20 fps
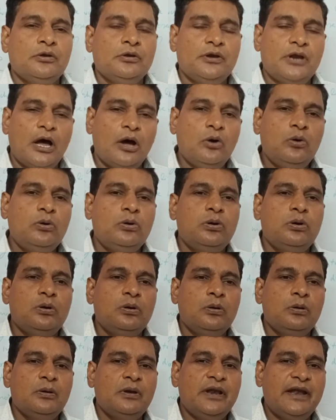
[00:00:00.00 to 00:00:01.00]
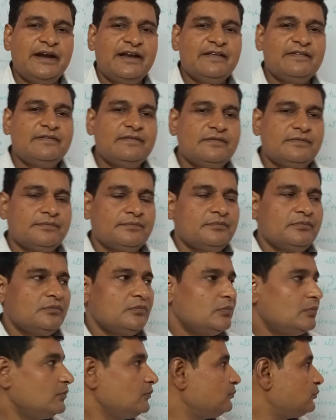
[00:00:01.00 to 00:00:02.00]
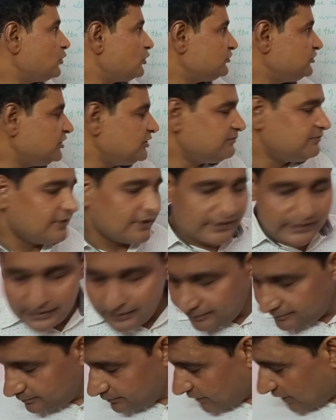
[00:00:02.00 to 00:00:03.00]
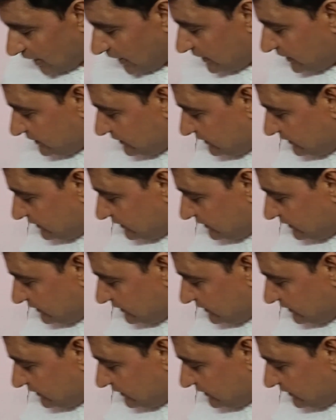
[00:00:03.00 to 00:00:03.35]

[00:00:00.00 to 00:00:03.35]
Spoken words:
Now let us proceed further and